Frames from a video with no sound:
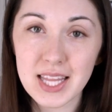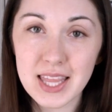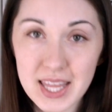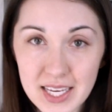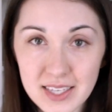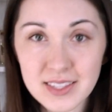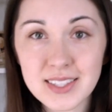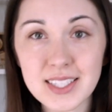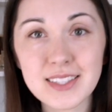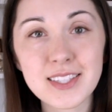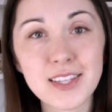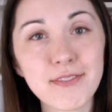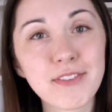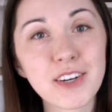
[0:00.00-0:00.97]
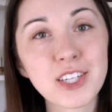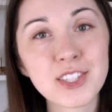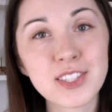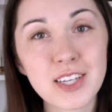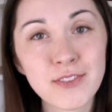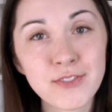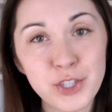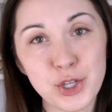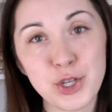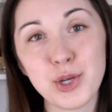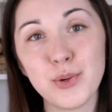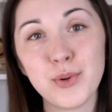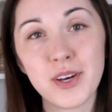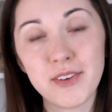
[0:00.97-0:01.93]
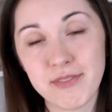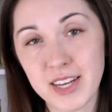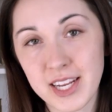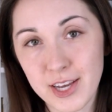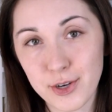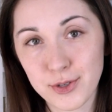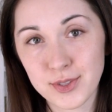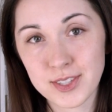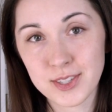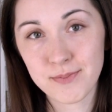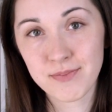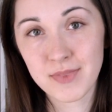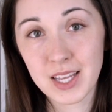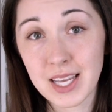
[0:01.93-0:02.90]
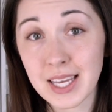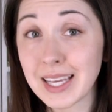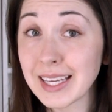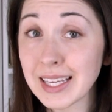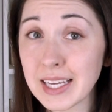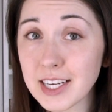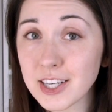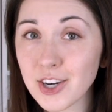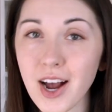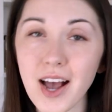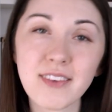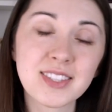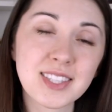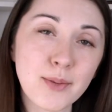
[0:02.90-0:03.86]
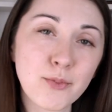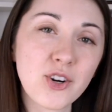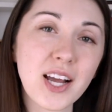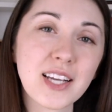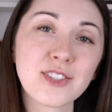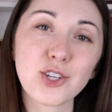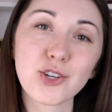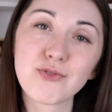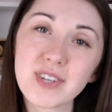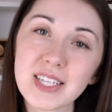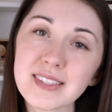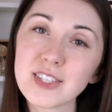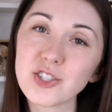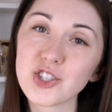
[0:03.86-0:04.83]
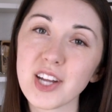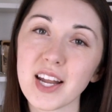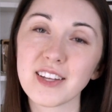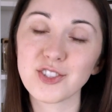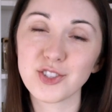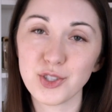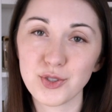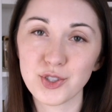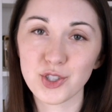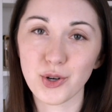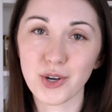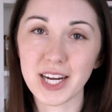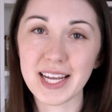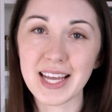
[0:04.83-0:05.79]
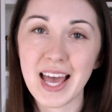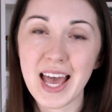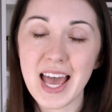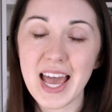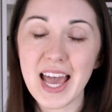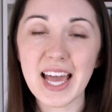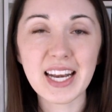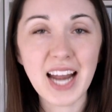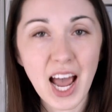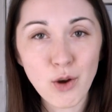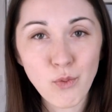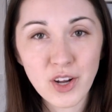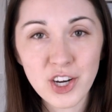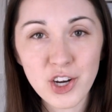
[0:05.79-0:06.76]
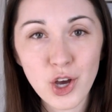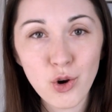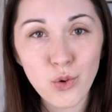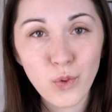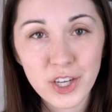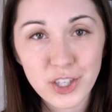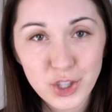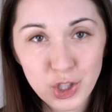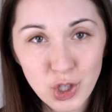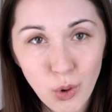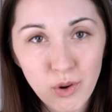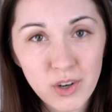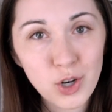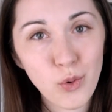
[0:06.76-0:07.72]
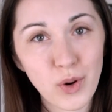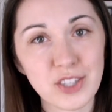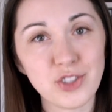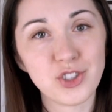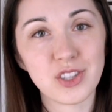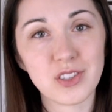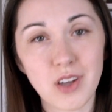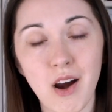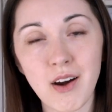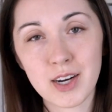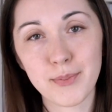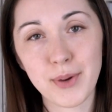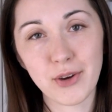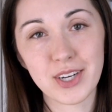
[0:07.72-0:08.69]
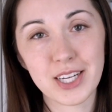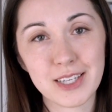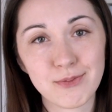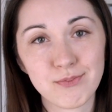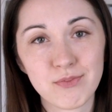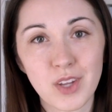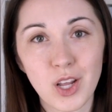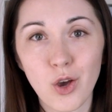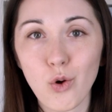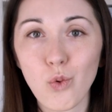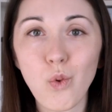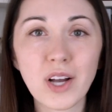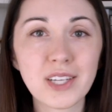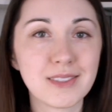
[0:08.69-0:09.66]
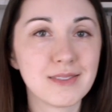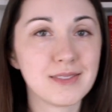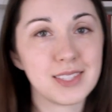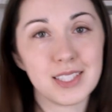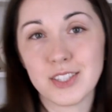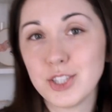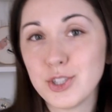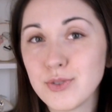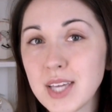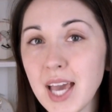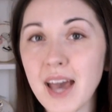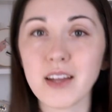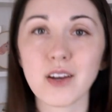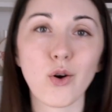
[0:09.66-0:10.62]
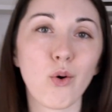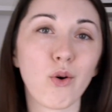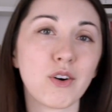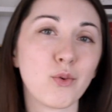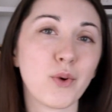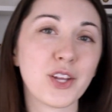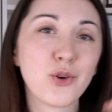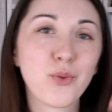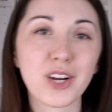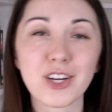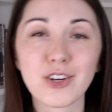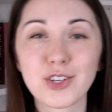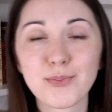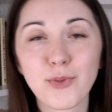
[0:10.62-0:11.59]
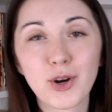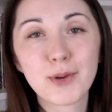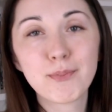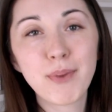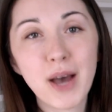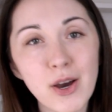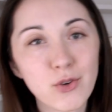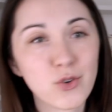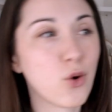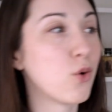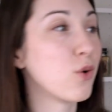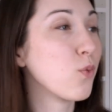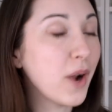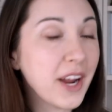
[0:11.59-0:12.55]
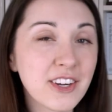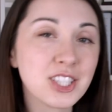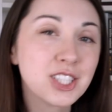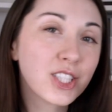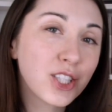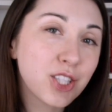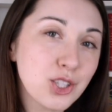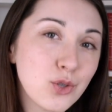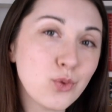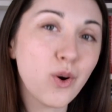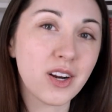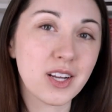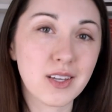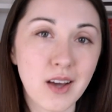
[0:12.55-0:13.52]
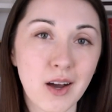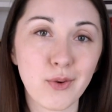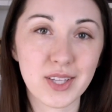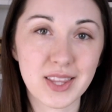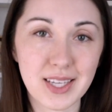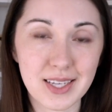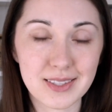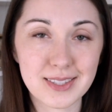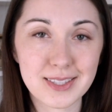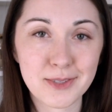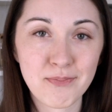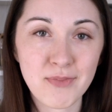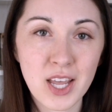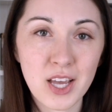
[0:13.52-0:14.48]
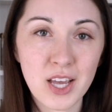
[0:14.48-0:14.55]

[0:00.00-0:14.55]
This is the first of two videos. Here, I've summarized a recent genetics news story, and I want to know what your questions are about it. What didn't you get, or what do you want to learn more about, or where do you want to go with this?